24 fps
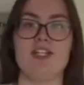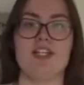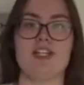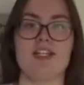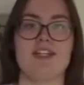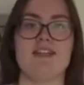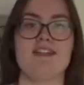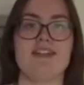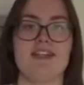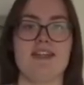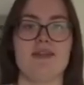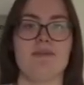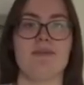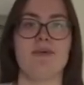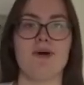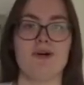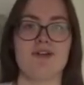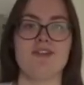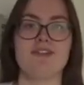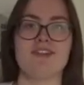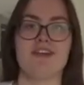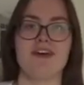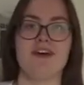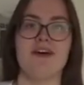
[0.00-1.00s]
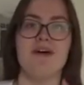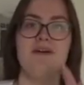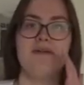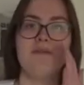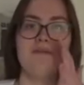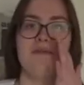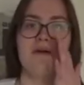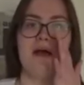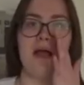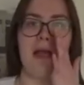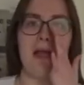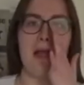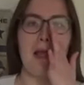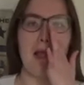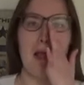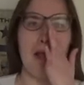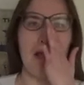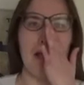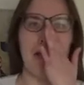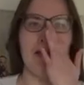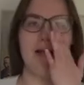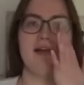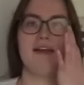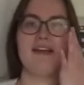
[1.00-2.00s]
you could see the bottom.
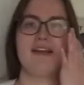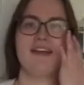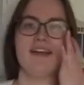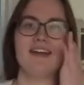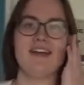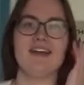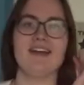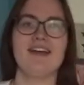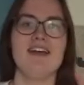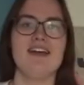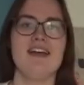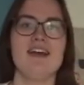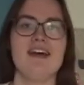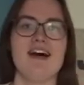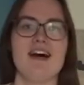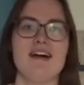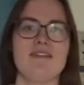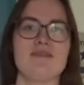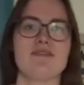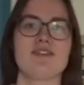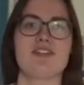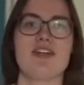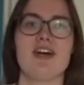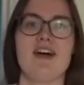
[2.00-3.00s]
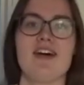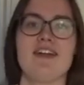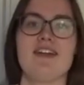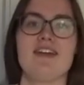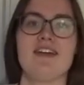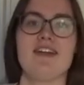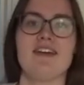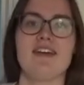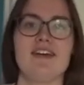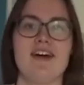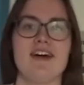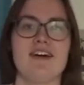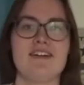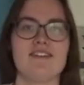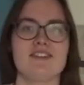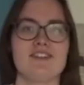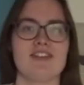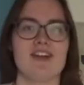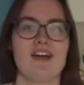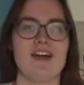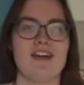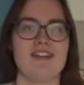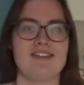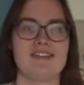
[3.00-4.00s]
I'll
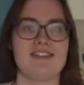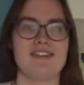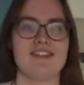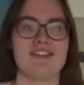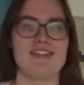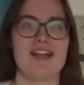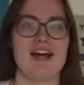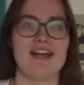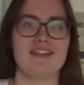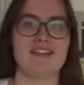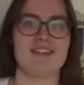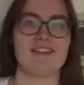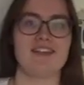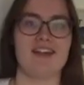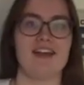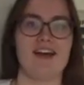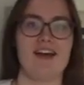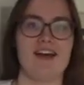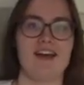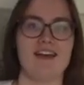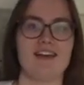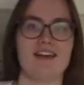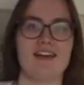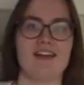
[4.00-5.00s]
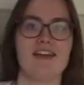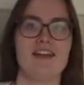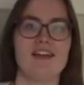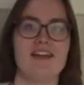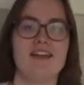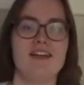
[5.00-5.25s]
try and stand like